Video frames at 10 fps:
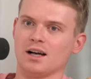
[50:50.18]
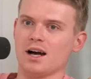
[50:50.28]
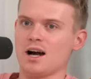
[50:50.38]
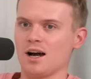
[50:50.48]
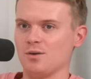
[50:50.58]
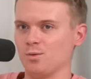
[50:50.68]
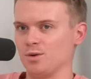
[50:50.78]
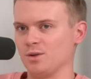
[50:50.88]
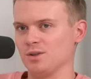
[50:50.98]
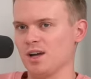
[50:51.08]
I
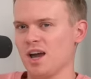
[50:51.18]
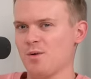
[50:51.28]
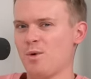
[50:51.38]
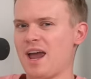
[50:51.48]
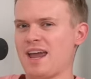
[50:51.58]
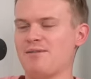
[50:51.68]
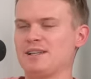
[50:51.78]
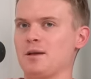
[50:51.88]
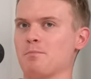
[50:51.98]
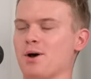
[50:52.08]
would wait. If
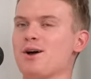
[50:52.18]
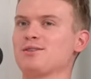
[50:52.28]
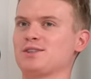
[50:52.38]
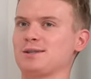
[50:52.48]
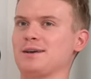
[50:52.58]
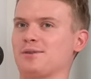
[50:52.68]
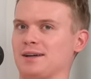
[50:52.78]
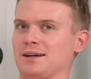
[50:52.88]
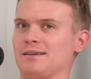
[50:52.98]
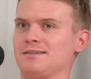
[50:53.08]
it's a birth
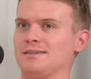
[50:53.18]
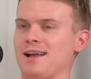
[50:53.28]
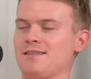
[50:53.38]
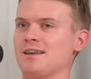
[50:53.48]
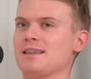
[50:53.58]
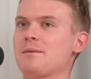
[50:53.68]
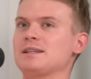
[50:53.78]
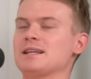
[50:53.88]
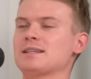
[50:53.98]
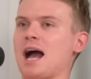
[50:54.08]
certificate, then that
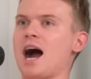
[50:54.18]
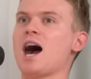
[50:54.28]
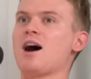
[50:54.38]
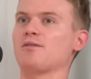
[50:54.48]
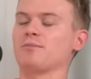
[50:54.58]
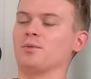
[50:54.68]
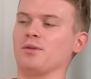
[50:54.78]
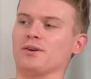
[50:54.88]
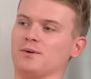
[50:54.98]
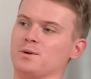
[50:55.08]
means it's a half
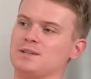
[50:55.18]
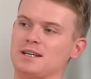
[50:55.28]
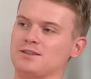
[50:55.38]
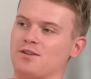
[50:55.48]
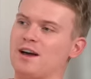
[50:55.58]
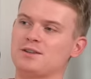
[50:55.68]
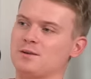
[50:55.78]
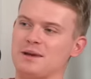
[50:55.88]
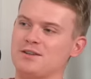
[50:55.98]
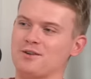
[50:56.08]
brother or sister. That
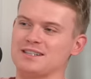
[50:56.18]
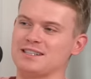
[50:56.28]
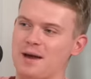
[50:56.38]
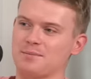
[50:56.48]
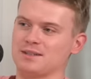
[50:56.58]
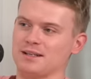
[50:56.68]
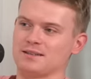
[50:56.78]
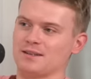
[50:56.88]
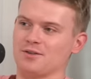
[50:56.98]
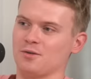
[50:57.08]
doesn't mean they're a
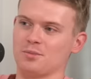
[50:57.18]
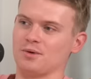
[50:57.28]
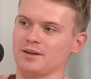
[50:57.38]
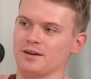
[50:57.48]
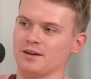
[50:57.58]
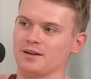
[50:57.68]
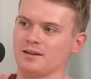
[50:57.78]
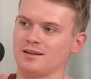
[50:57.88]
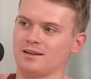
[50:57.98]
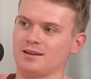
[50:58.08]
stepsister or brother.
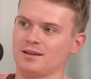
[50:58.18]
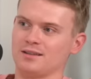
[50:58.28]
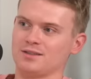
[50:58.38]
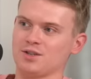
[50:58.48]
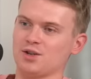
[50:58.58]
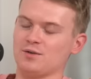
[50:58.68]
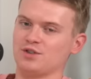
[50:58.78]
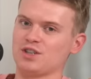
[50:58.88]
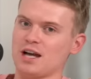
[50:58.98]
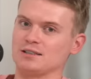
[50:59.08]
Mm-hmm. So you've
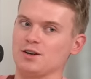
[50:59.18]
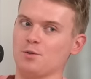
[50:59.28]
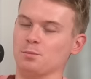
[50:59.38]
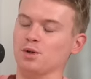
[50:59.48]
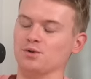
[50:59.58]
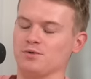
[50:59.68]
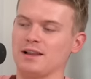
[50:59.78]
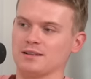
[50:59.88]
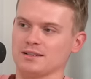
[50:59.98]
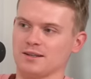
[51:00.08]
shagged at a blood
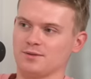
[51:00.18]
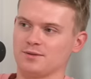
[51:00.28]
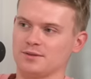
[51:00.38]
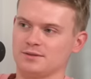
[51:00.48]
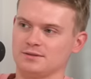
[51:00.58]
relative.